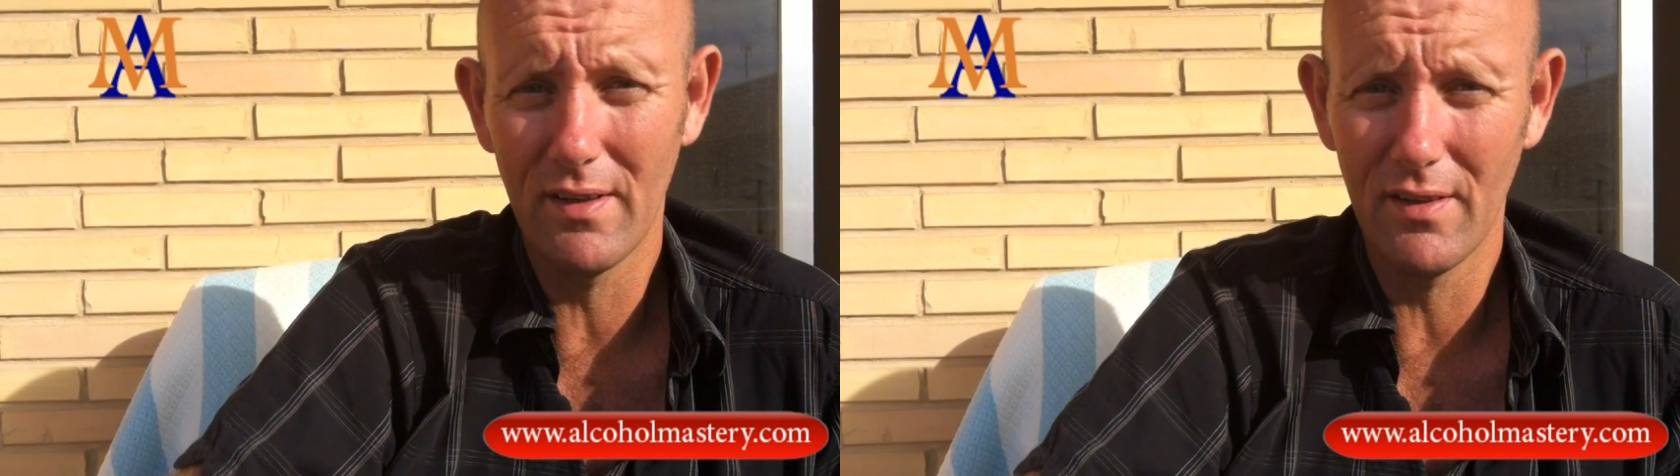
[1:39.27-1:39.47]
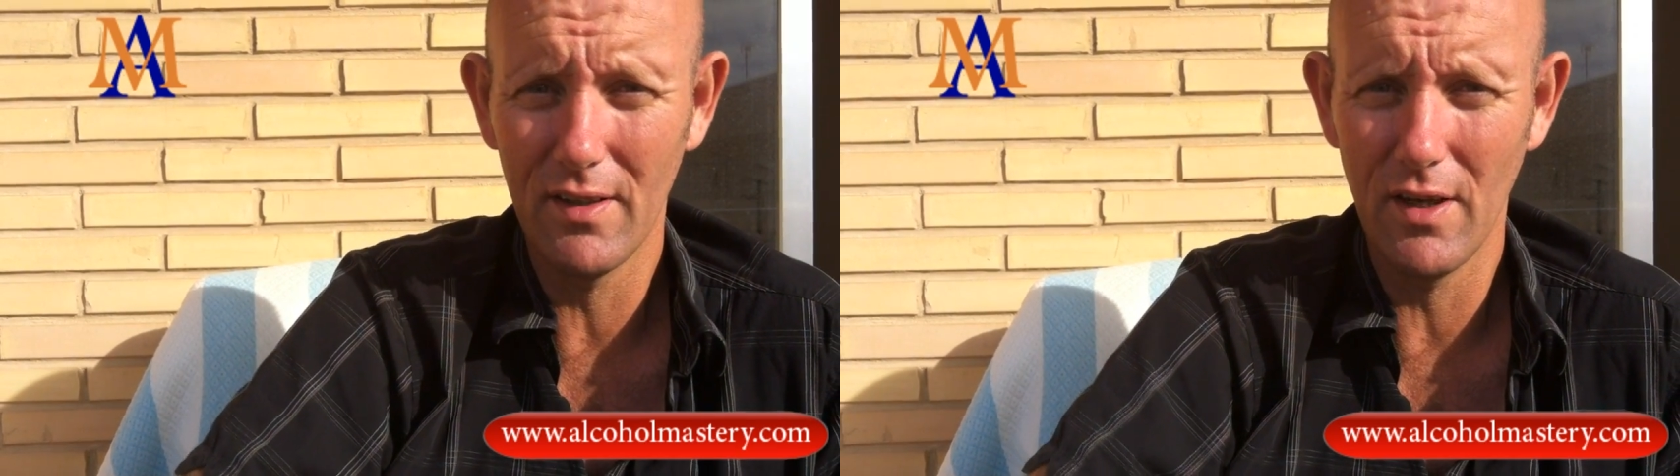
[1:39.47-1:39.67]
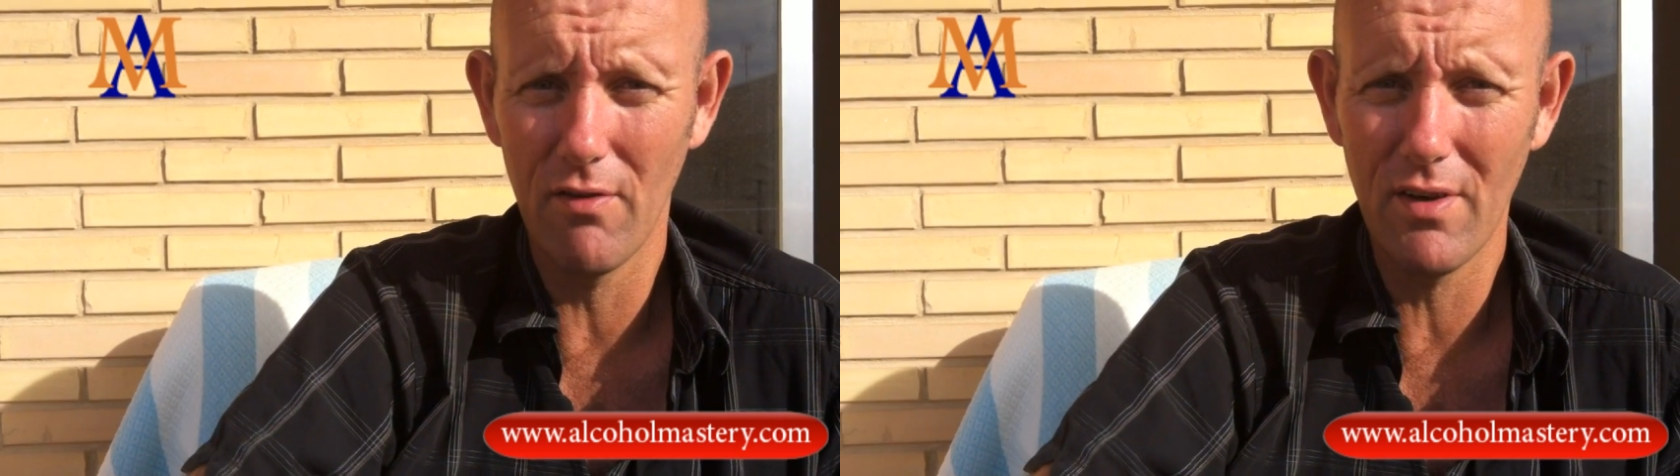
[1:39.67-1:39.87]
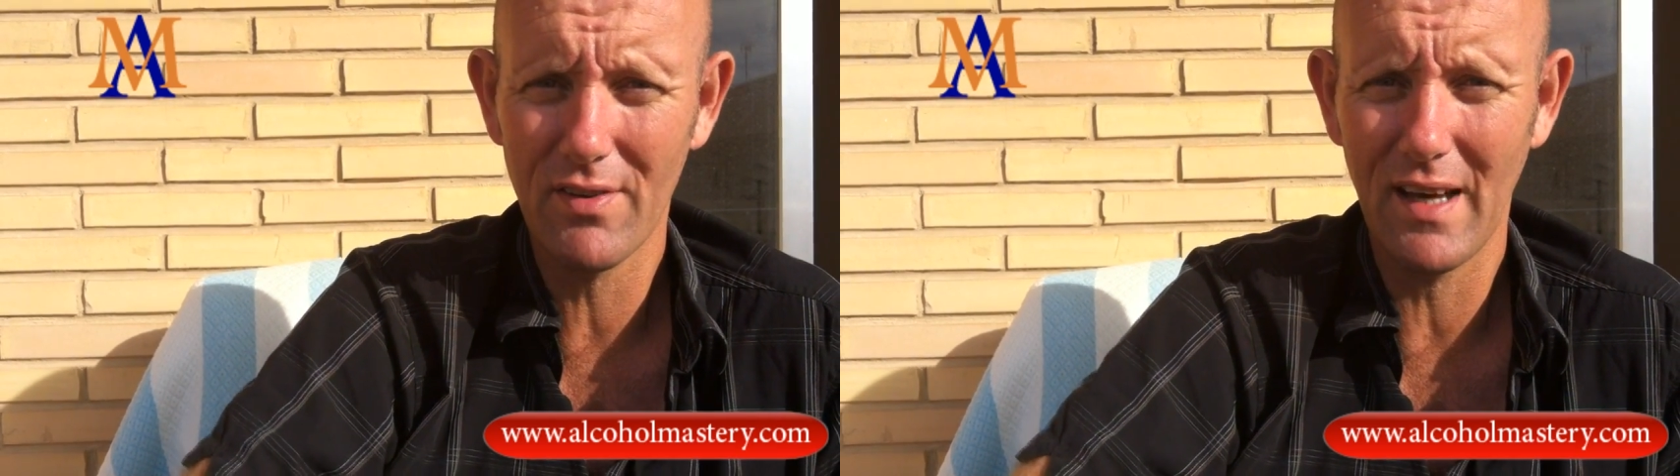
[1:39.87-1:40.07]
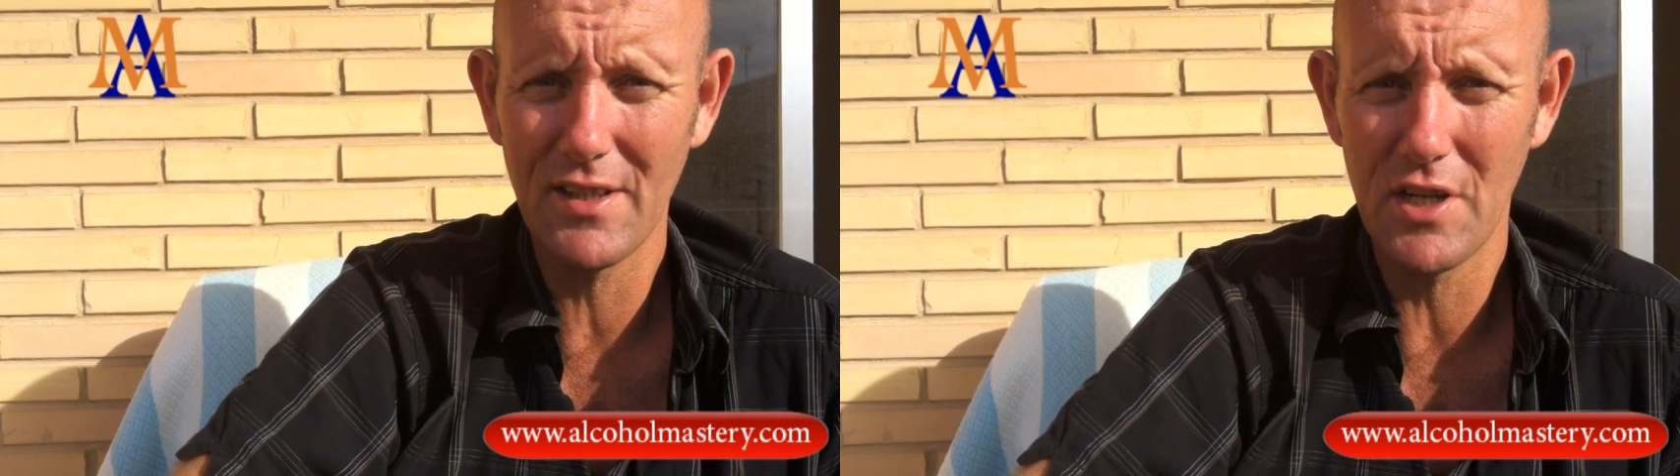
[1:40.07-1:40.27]
and you
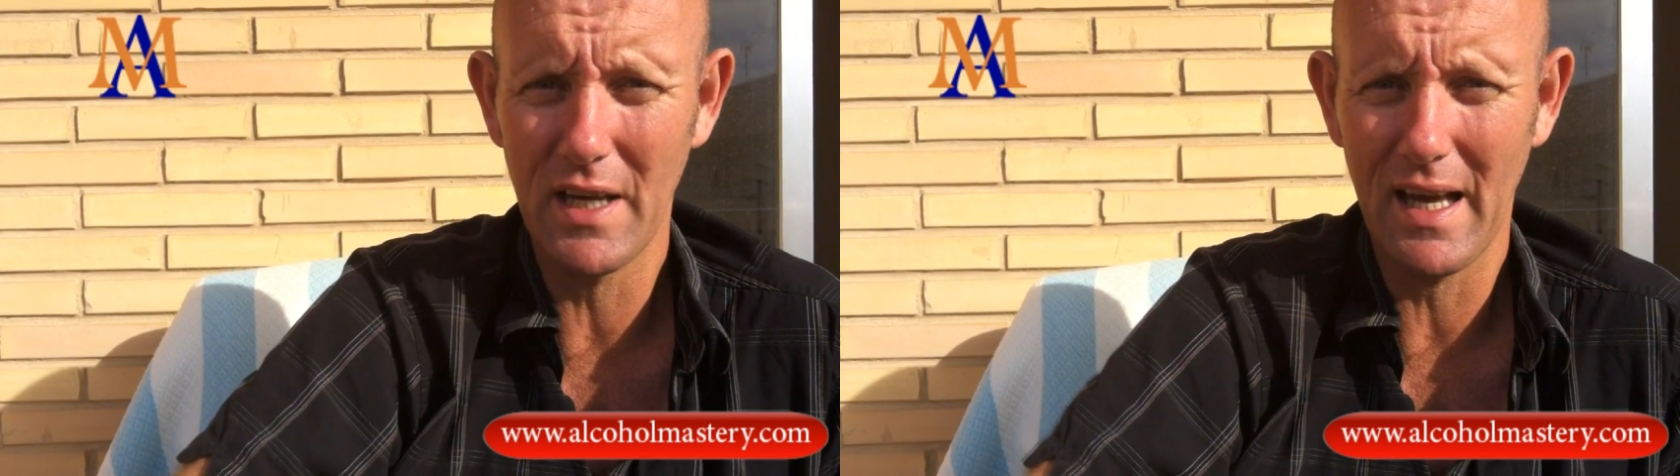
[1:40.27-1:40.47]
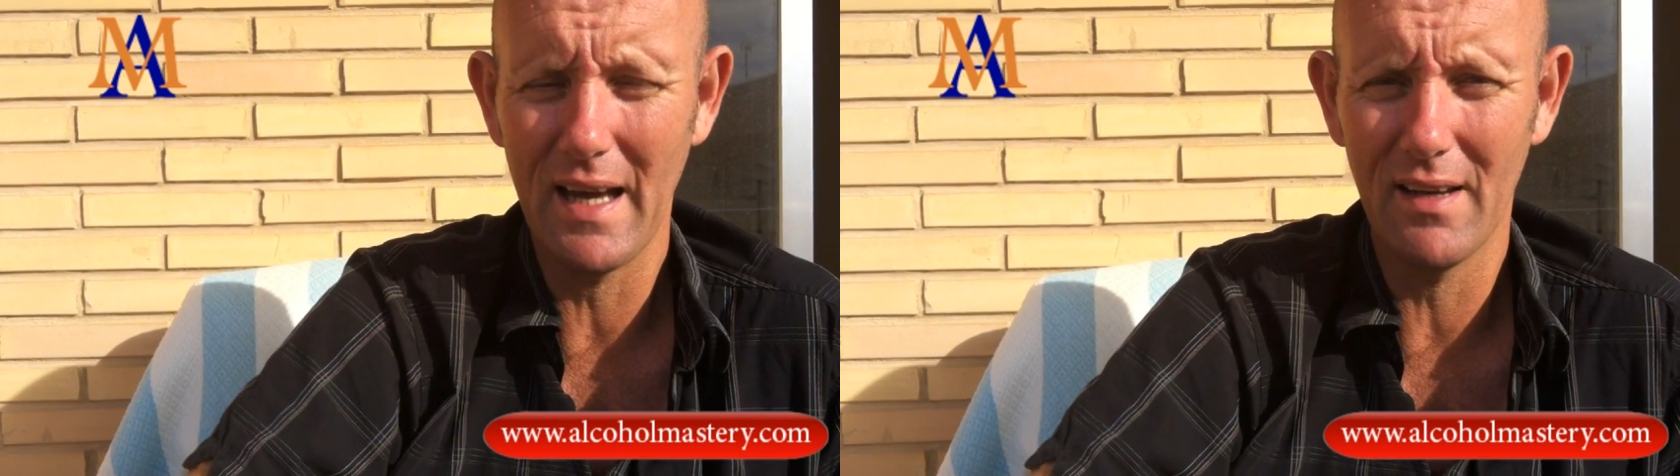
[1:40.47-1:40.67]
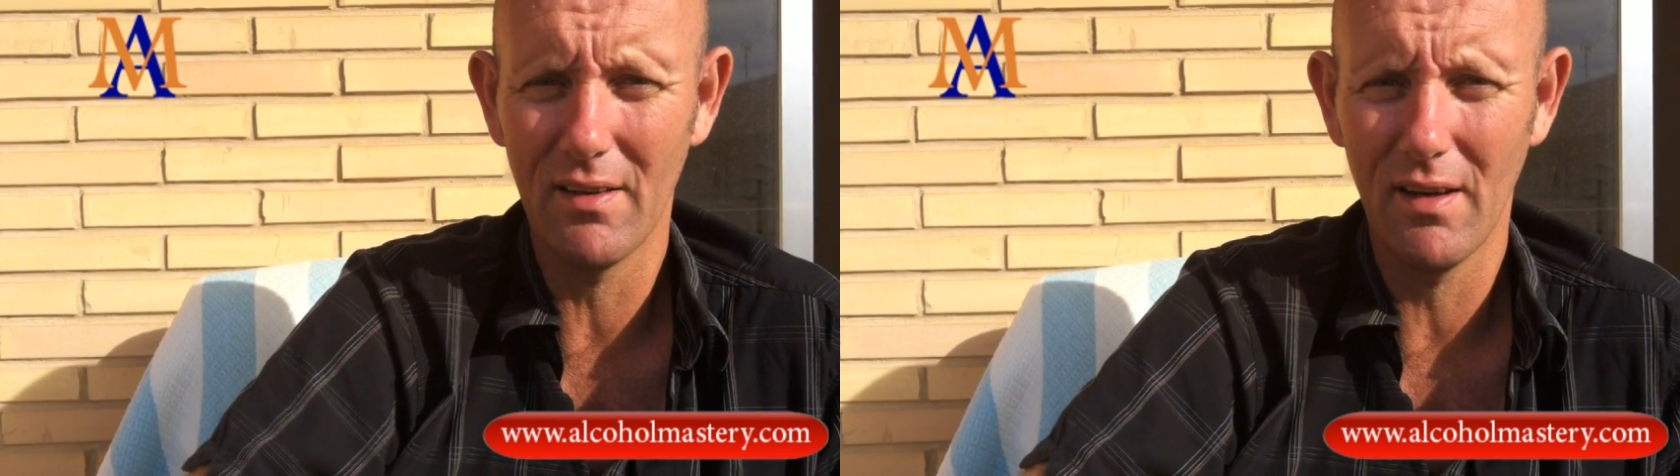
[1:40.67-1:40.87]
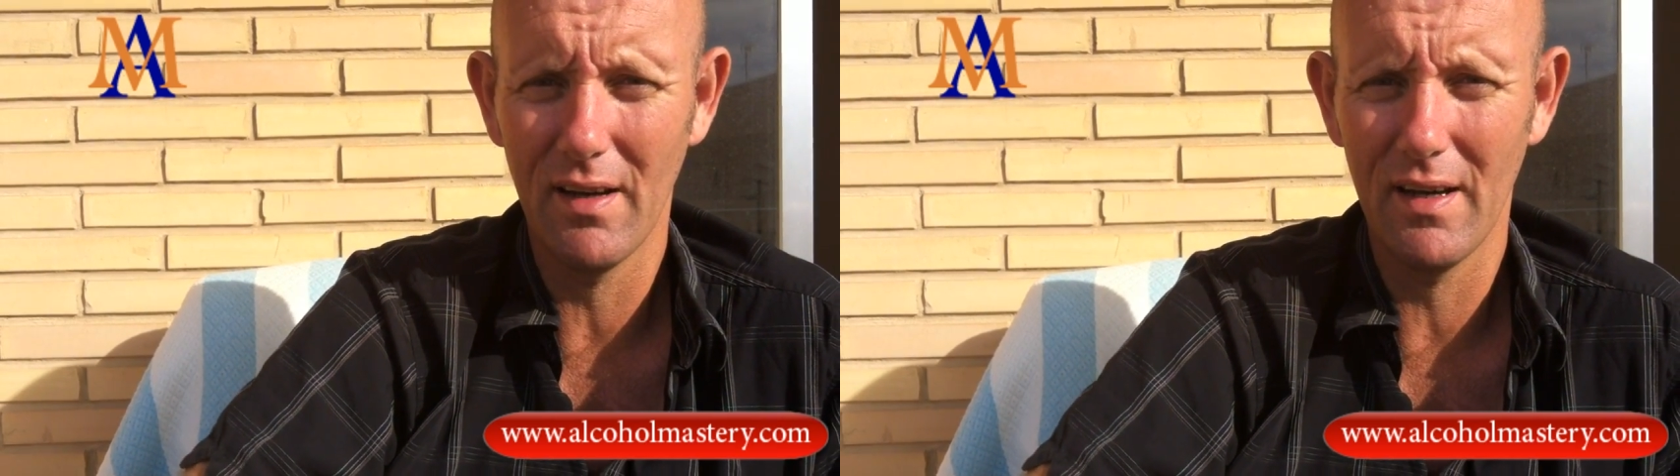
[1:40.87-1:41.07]
risk actually getting